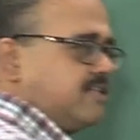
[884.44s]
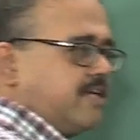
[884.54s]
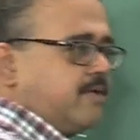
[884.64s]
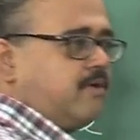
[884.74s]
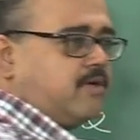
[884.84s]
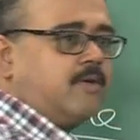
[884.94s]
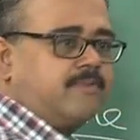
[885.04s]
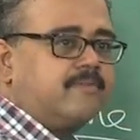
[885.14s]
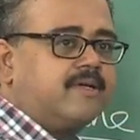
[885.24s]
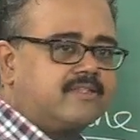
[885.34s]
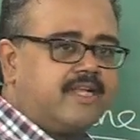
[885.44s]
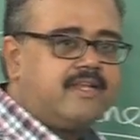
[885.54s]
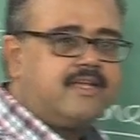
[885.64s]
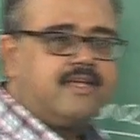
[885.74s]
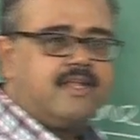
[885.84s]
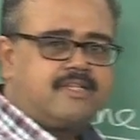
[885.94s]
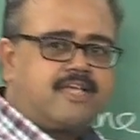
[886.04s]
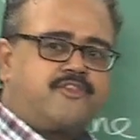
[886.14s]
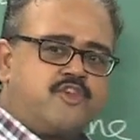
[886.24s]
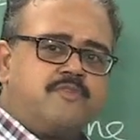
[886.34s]
that I want to optimize, right. Let
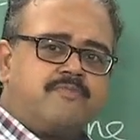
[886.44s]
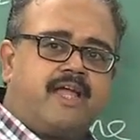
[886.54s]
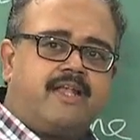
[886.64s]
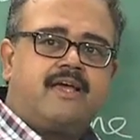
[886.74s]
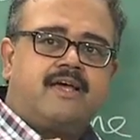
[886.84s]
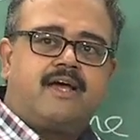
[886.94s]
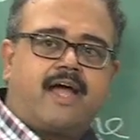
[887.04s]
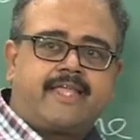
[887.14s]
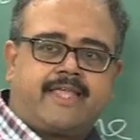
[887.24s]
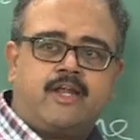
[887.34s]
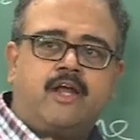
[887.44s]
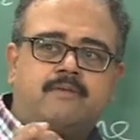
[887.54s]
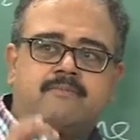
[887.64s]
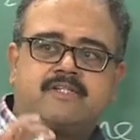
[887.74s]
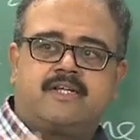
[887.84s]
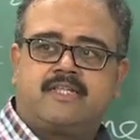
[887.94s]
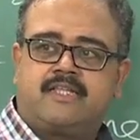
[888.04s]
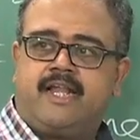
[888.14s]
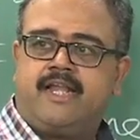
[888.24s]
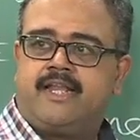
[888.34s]
us assume that I cannot measure the
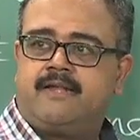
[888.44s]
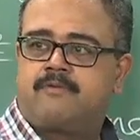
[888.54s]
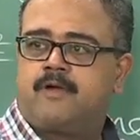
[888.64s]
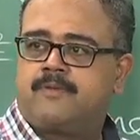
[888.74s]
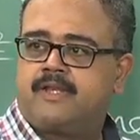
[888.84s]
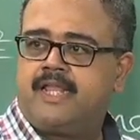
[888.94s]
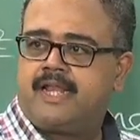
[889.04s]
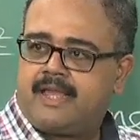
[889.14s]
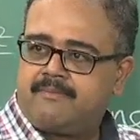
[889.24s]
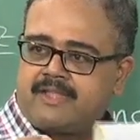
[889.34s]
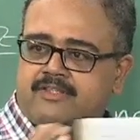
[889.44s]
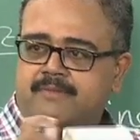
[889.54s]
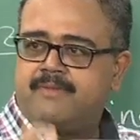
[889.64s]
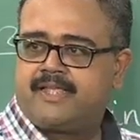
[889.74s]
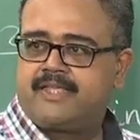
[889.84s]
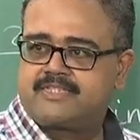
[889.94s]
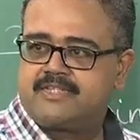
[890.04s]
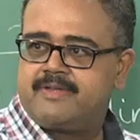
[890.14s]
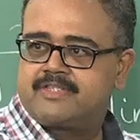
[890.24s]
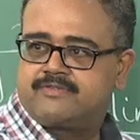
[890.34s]
gradient properly and I am actually making
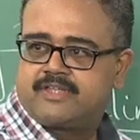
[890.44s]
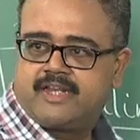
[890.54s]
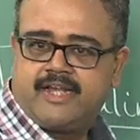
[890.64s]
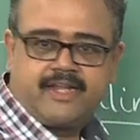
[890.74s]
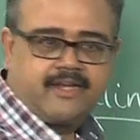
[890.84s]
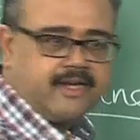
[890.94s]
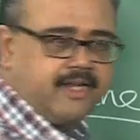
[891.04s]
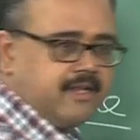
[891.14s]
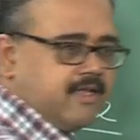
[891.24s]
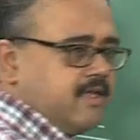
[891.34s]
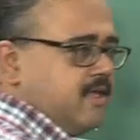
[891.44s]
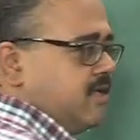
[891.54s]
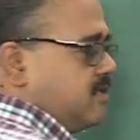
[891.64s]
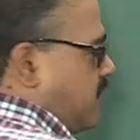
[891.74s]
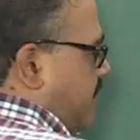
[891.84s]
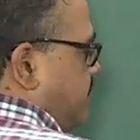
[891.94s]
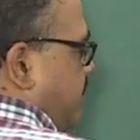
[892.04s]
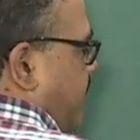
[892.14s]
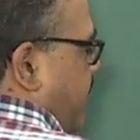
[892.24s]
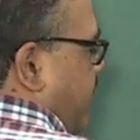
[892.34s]
estimates of the gradient, right. So I am somewhere